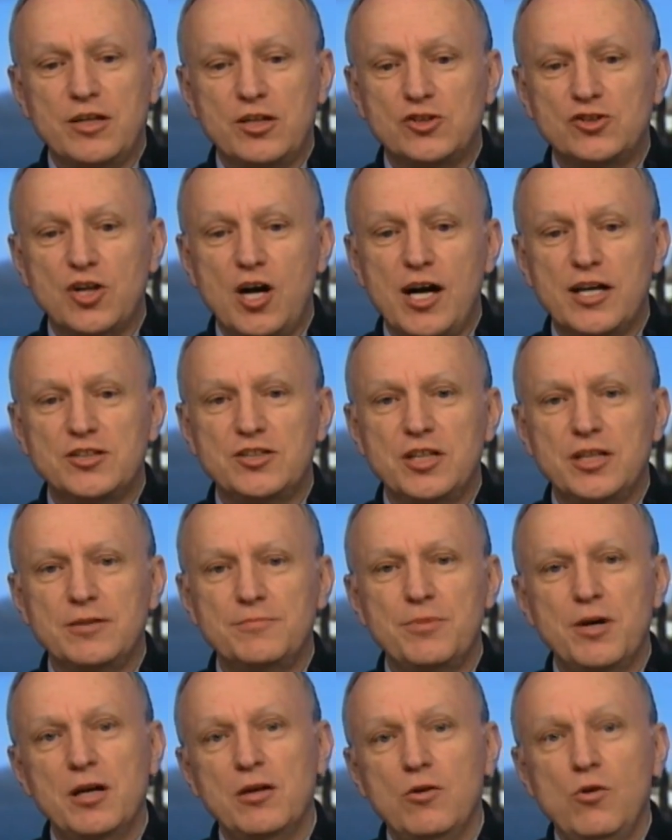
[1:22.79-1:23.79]
exciting,
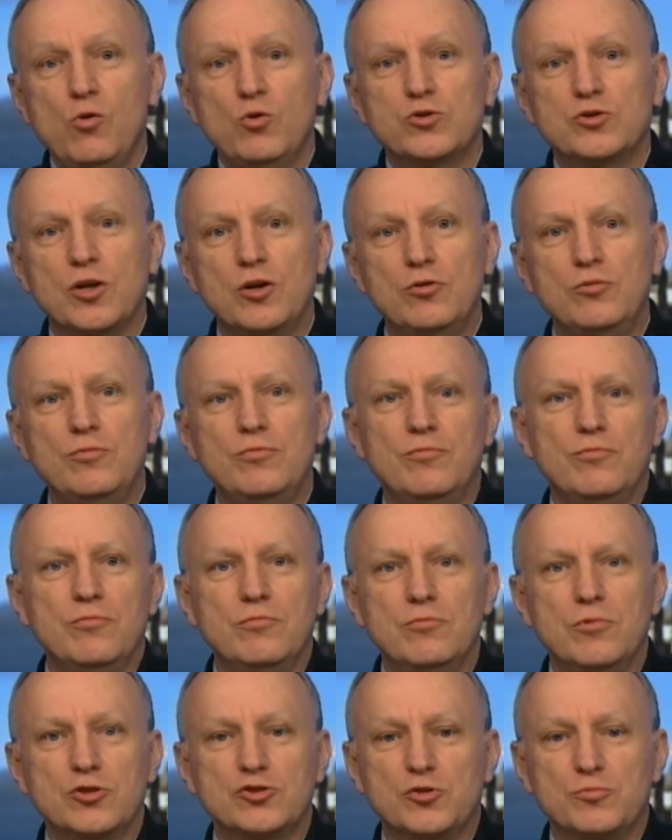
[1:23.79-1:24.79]
but also
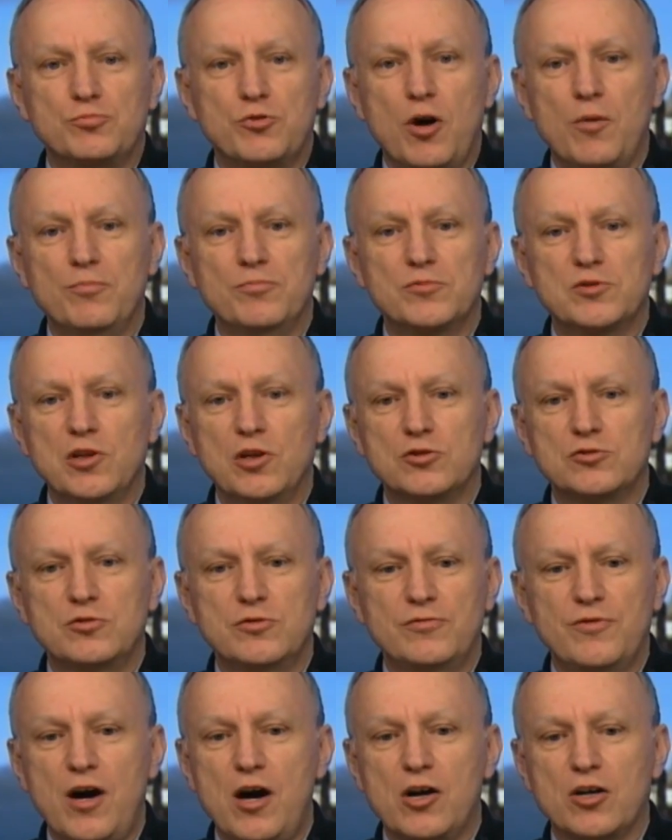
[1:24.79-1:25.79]
lots of problems, lots
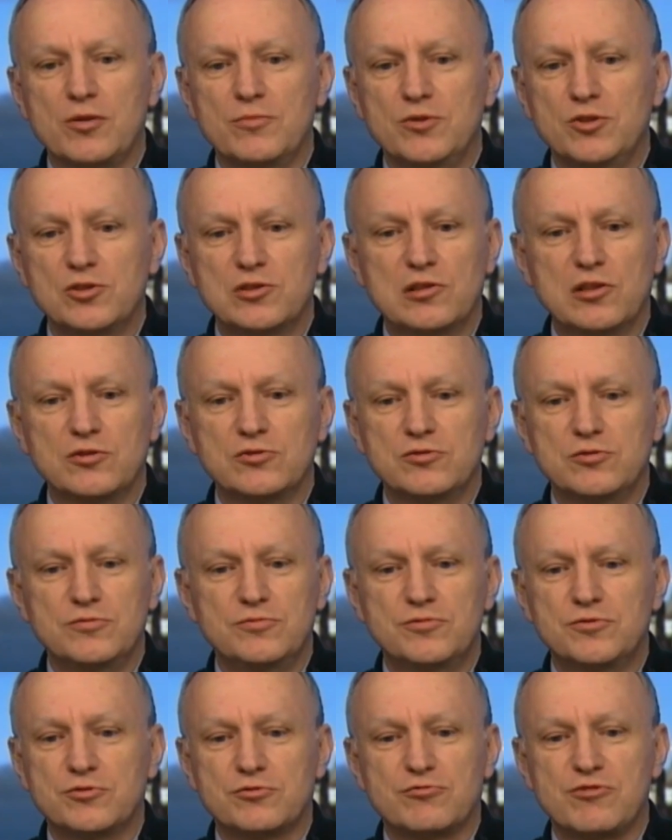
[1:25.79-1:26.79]
of arguments, lots
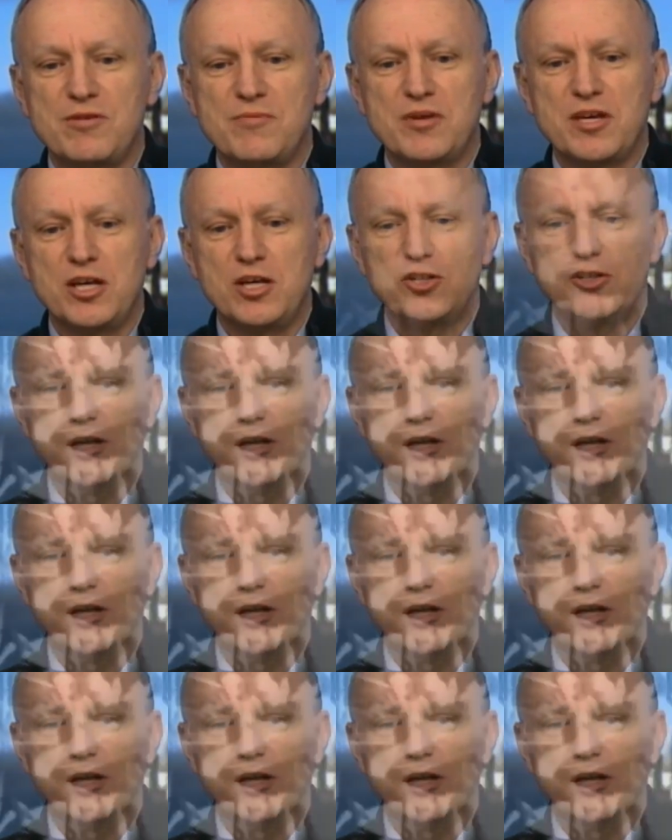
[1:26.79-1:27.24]
of screaming at each